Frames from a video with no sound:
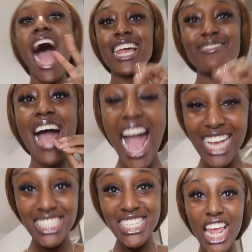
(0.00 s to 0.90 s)
and I'm
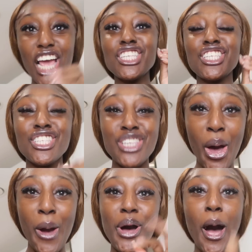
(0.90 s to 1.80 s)
actually
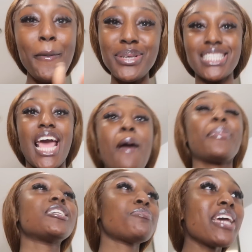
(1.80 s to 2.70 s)
so upset
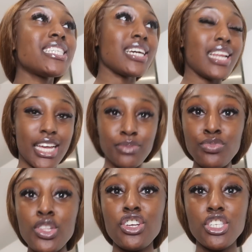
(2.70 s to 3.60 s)
because basically
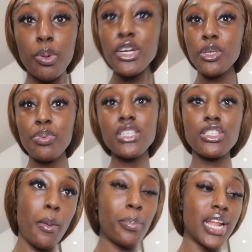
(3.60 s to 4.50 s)
you're supposed to put
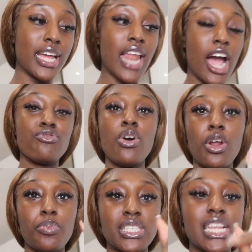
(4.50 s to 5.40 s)
dumpling like rolled
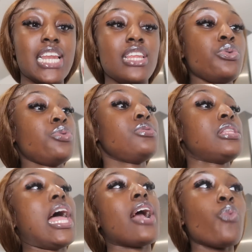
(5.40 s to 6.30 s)
up into like little
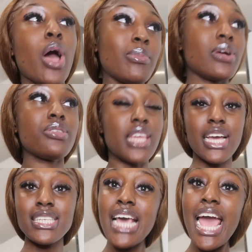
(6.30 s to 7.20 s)
like worm little
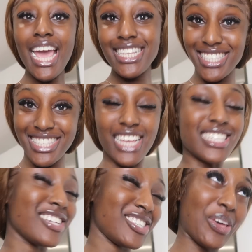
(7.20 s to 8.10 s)
things. That
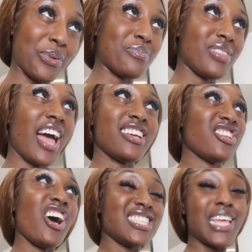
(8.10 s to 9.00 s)
sounds so like
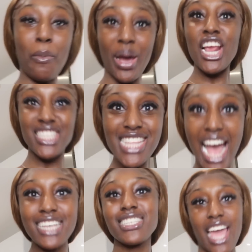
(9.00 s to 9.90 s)
nasty, but it's
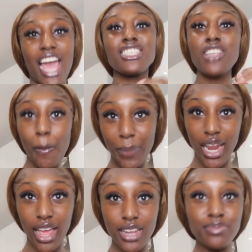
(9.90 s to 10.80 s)
nice, okay?
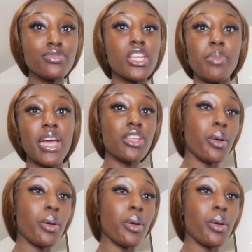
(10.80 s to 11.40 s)
Dumpling, Jamaican